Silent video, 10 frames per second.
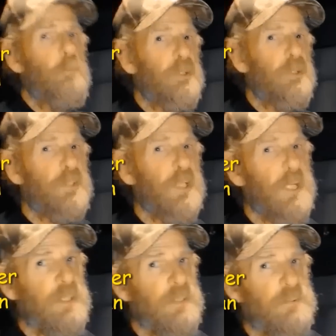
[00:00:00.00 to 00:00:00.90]
it's a
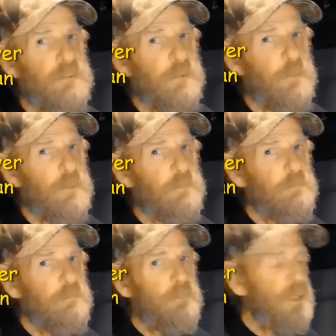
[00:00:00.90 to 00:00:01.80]
lightning storm
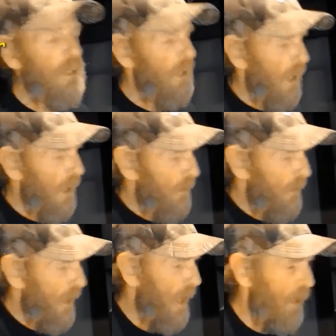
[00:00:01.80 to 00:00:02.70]
and
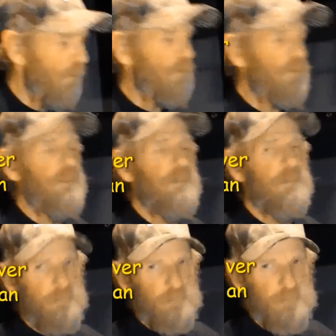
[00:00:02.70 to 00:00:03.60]
the house
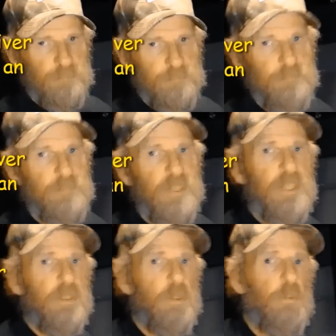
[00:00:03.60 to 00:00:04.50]

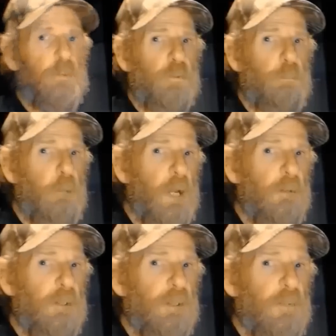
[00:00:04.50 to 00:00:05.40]
loses
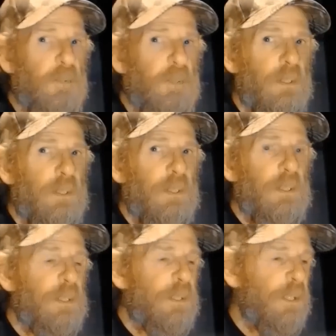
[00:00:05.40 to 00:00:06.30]
power.
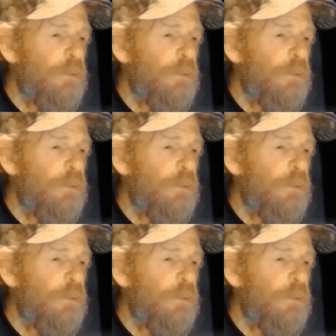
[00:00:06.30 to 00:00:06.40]
Guess